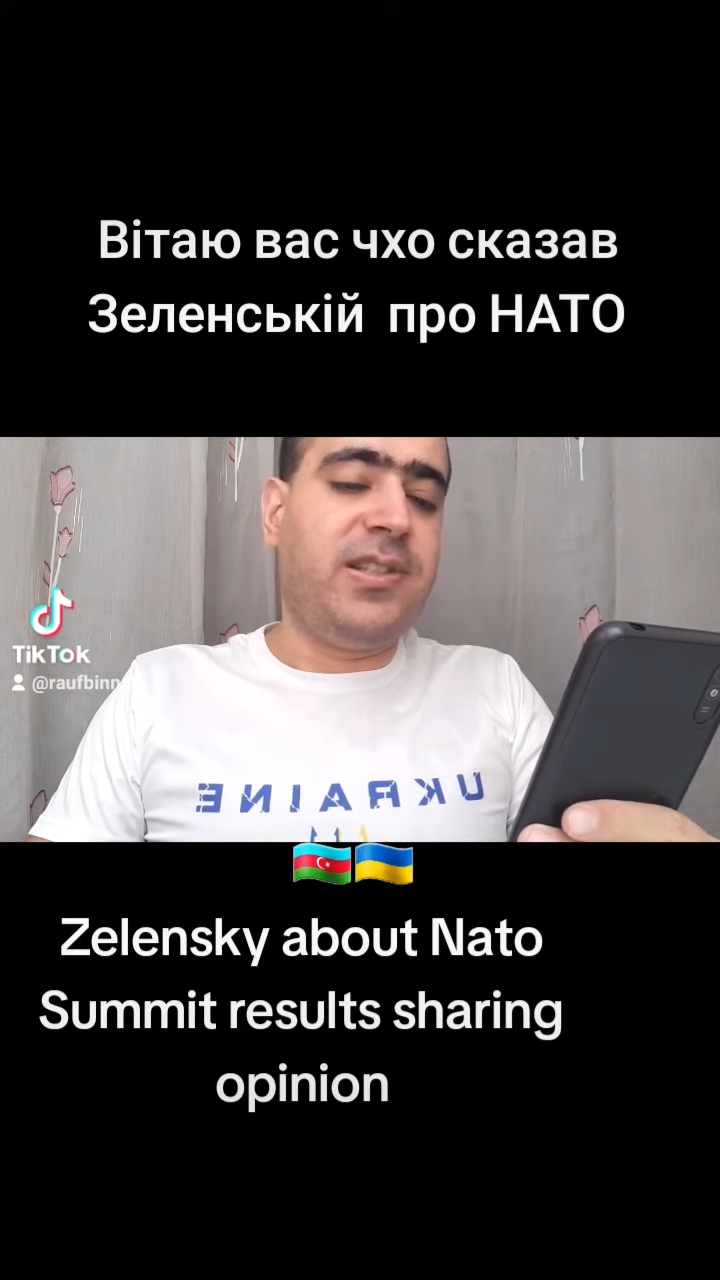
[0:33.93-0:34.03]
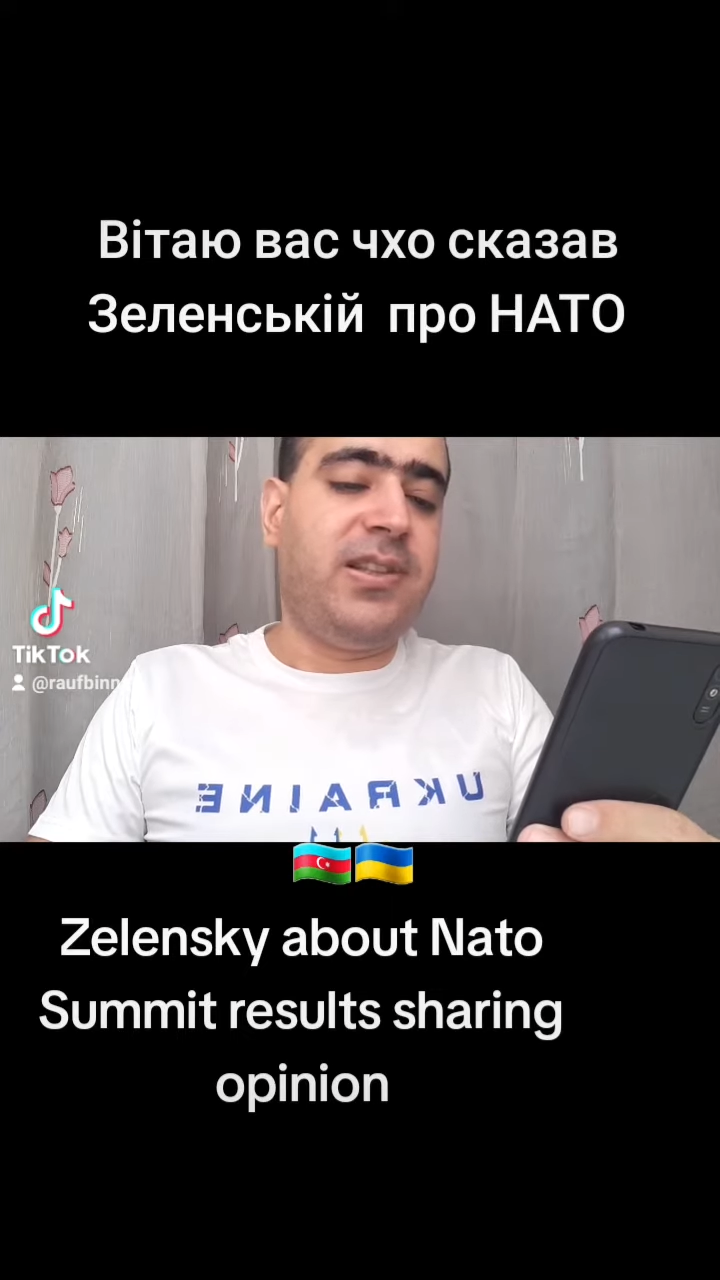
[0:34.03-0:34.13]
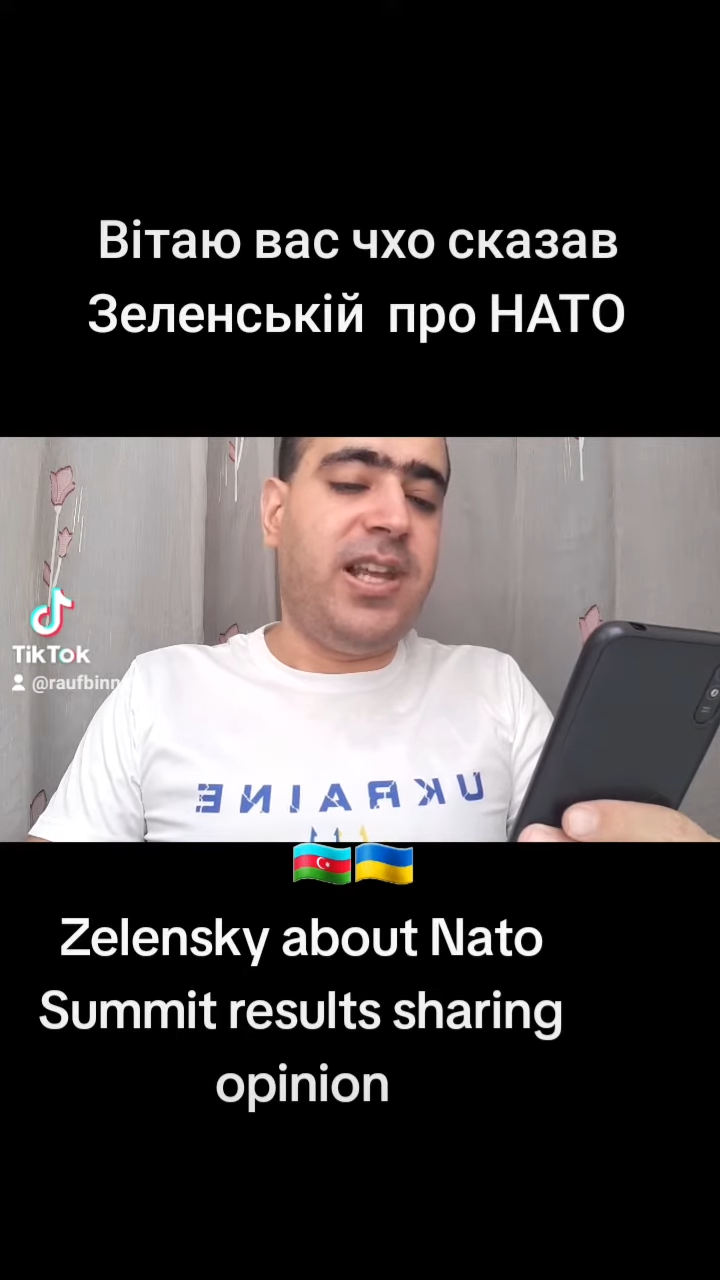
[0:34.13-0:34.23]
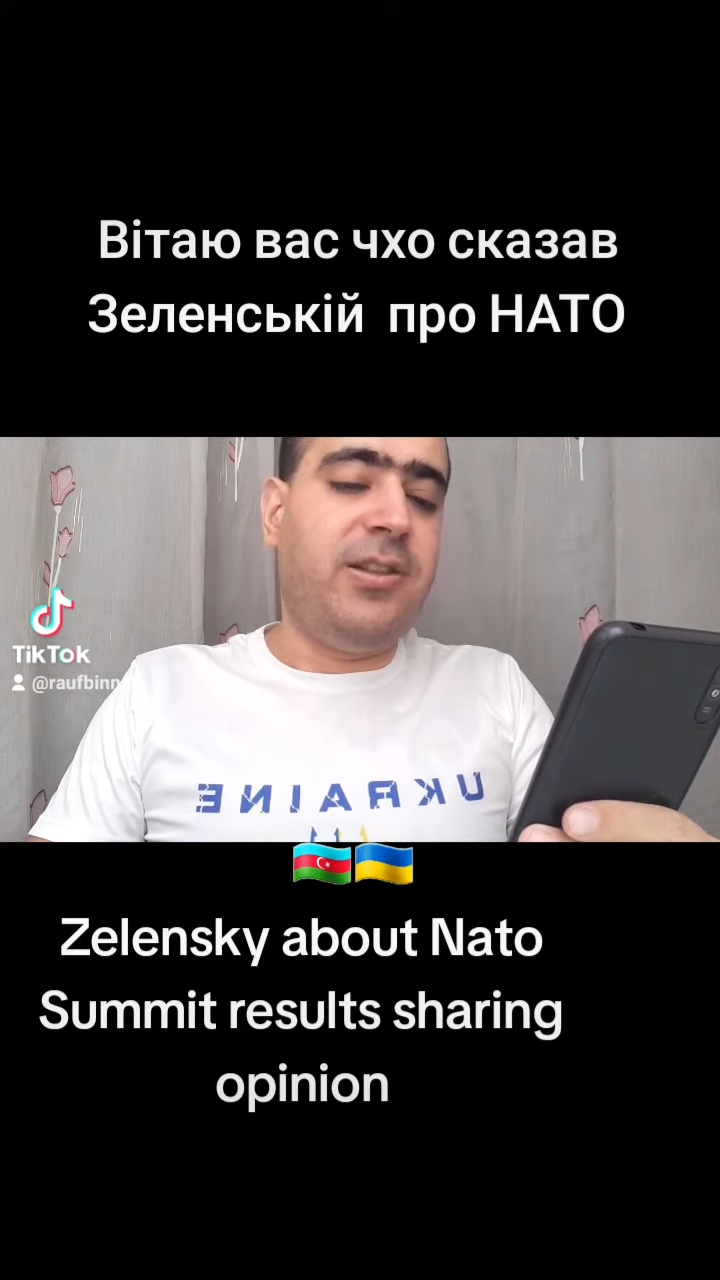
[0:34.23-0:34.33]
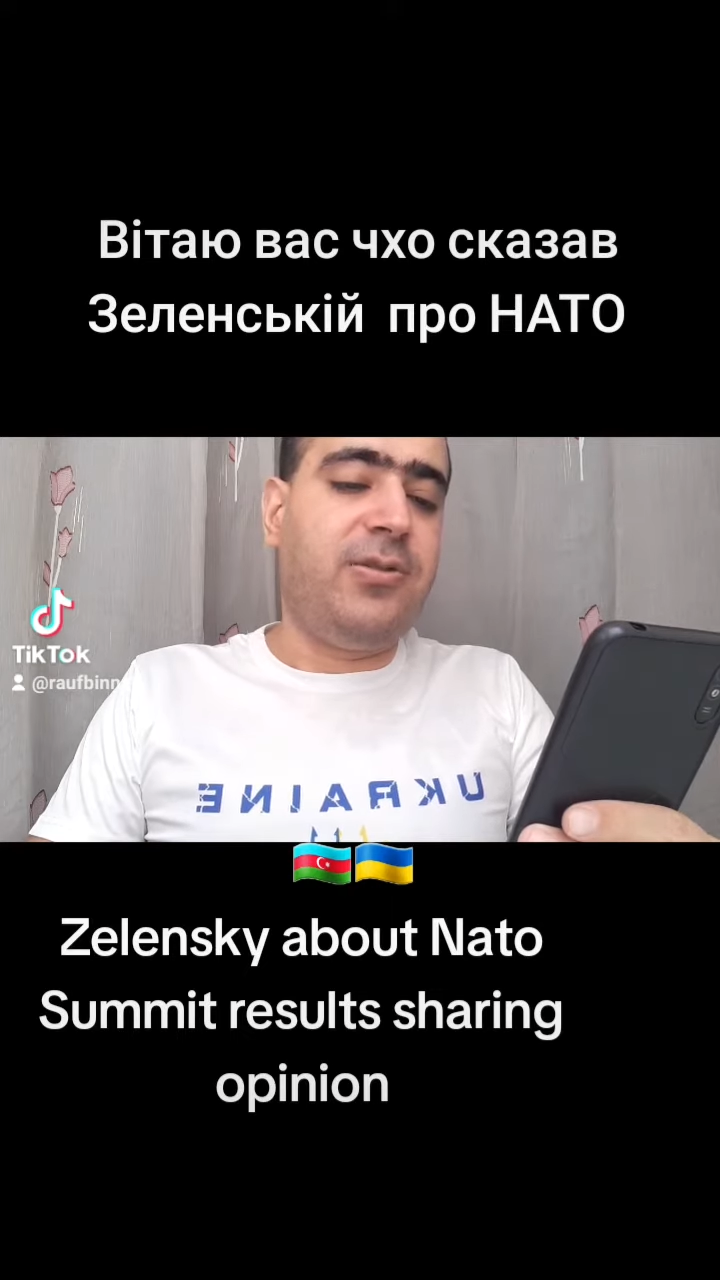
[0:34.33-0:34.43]
the
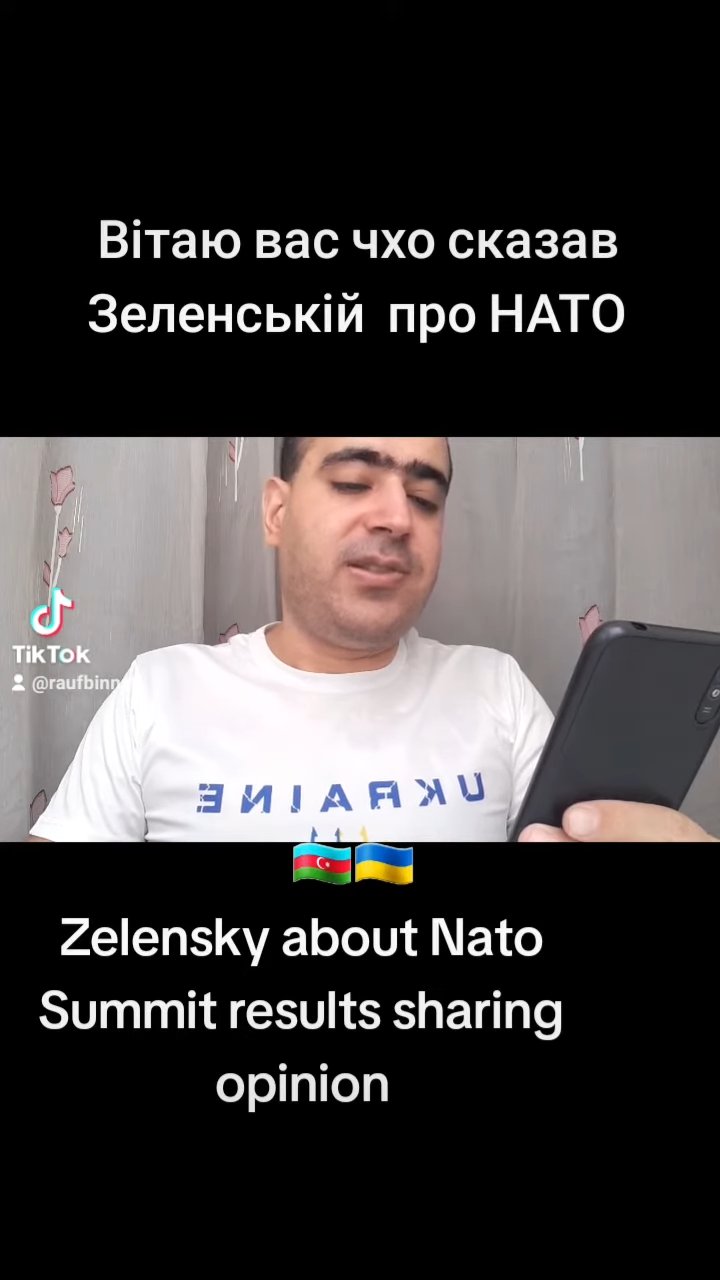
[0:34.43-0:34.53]
NATO